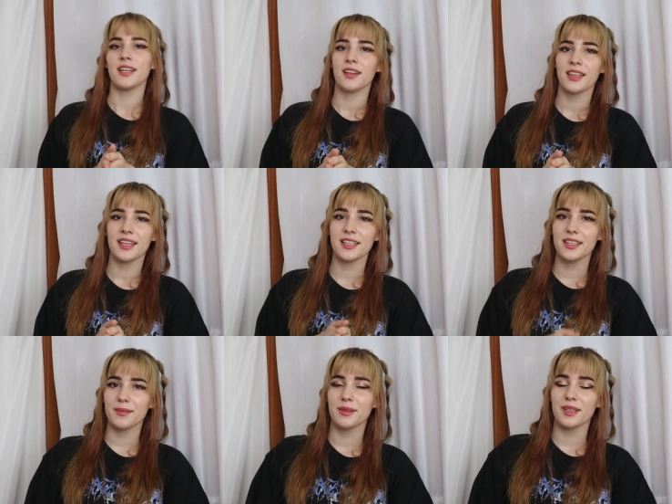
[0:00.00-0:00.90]
So thank
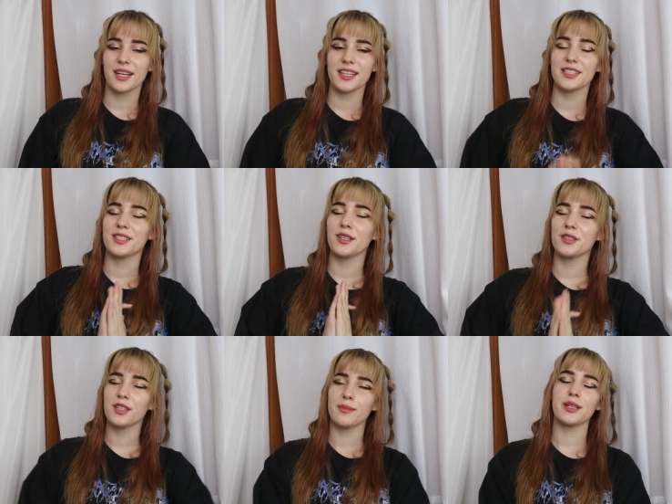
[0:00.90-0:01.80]
you guys so
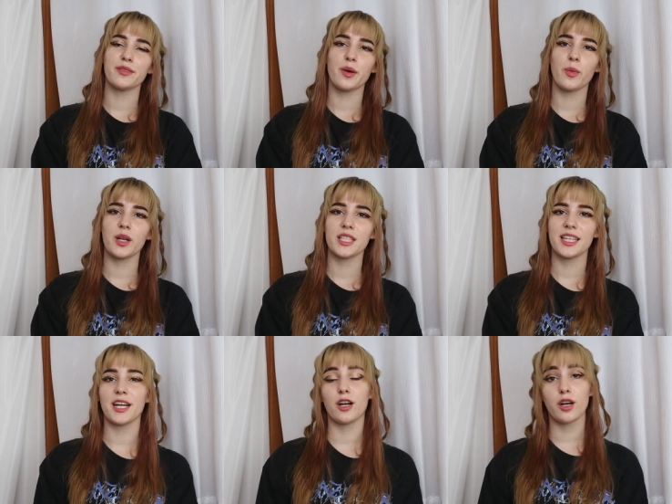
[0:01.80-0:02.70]
so much for
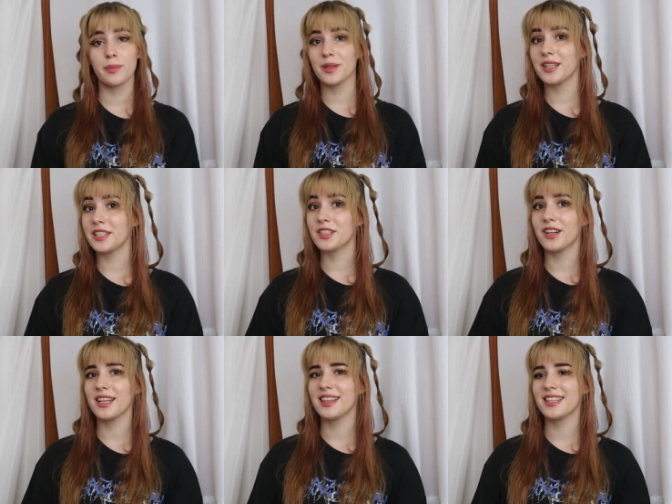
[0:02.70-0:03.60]
watching I hope you
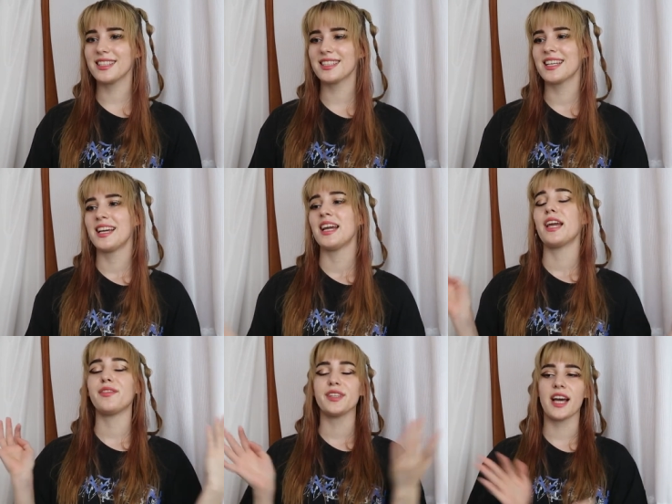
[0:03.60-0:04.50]
enjoyed this.
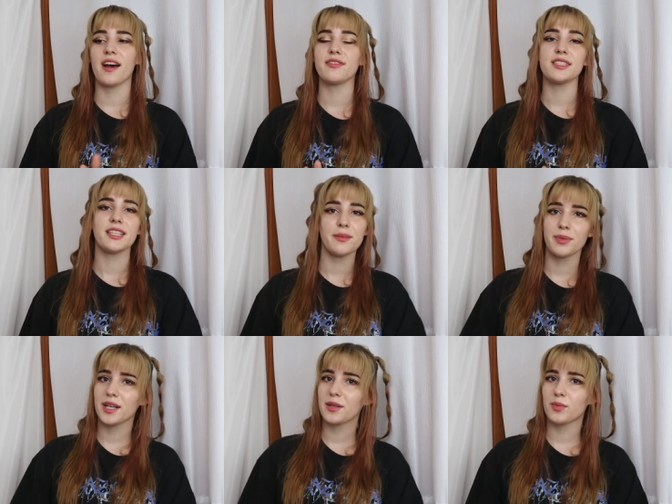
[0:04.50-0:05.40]
If you haven't seen
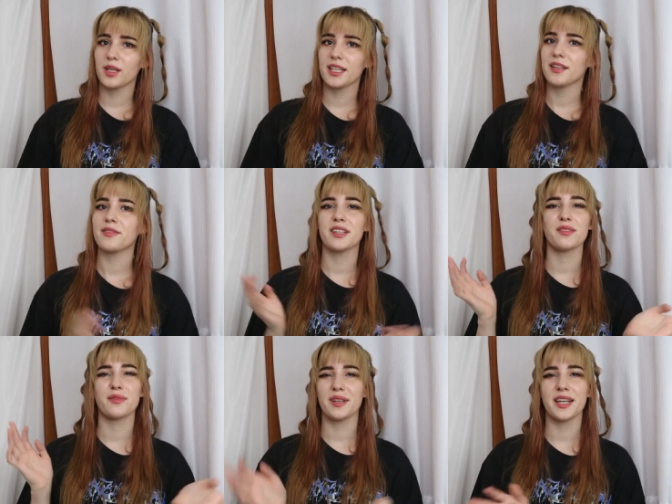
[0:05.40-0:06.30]
part 1 yet
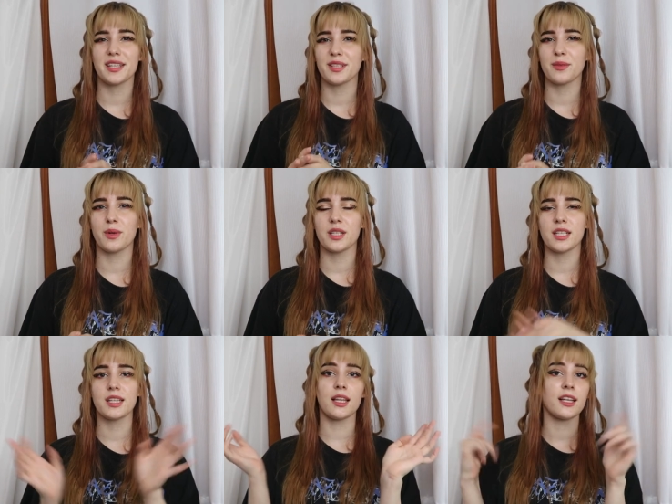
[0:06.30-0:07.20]
feel free to watch
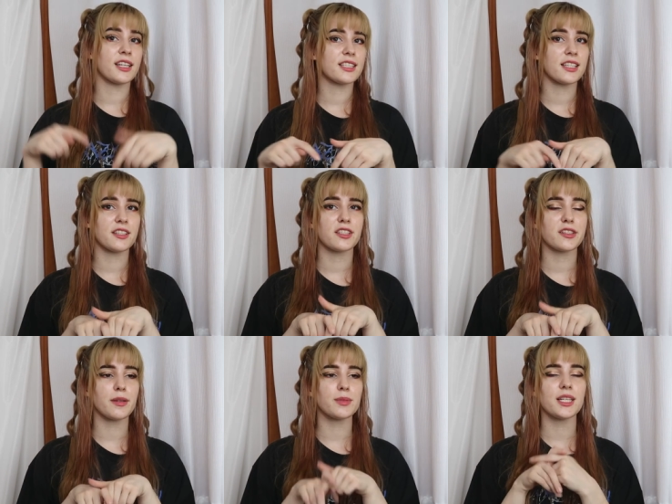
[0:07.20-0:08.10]
it the link is in the
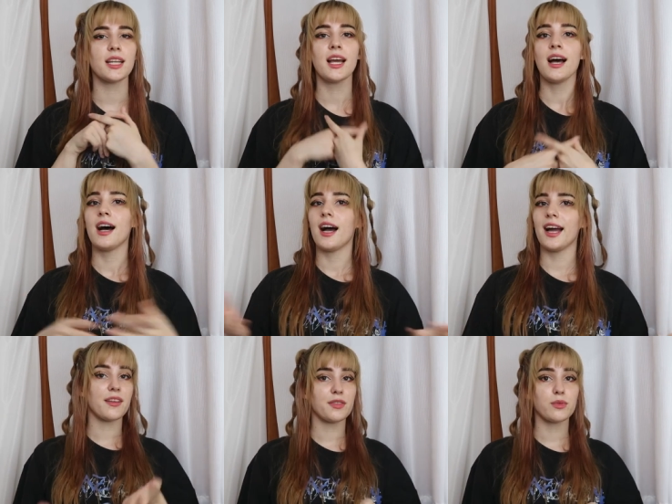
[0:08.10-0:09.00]
description.
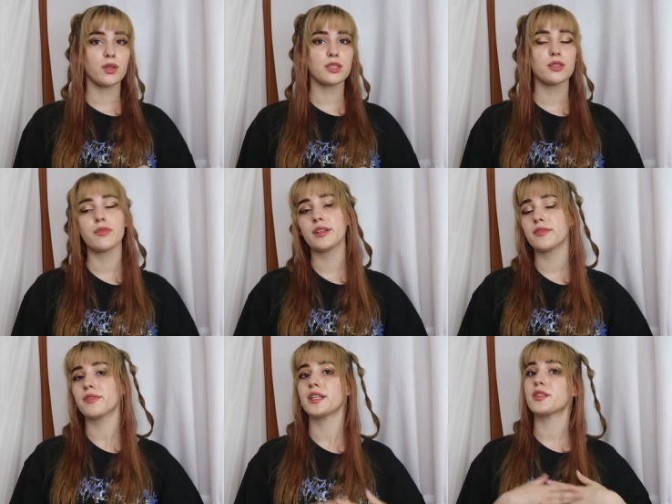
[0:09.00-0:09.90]
Yeah if you want to feel
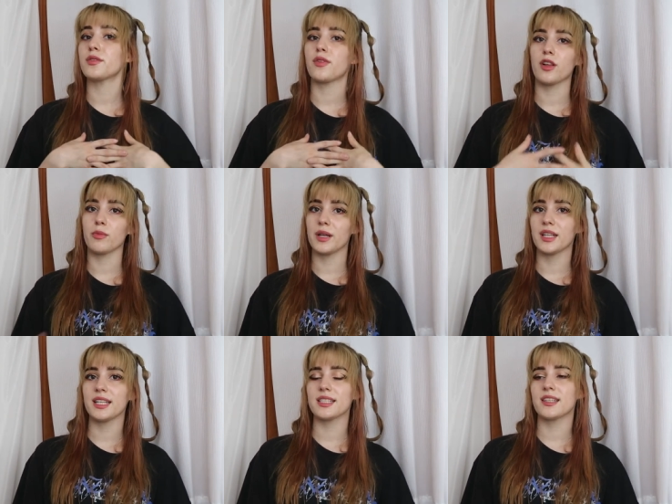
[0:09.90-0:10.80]
free to follow me
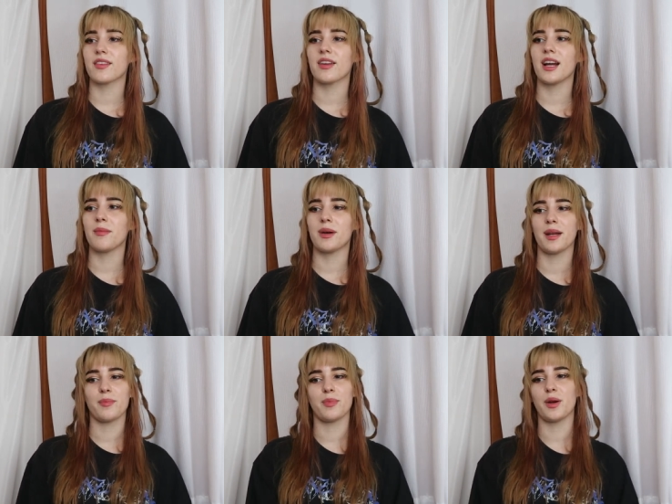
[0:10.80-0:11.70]
on Instagram
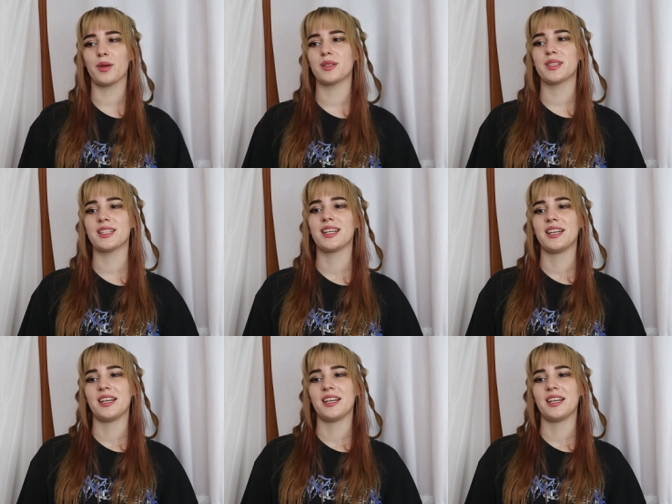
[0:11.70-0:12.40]
I post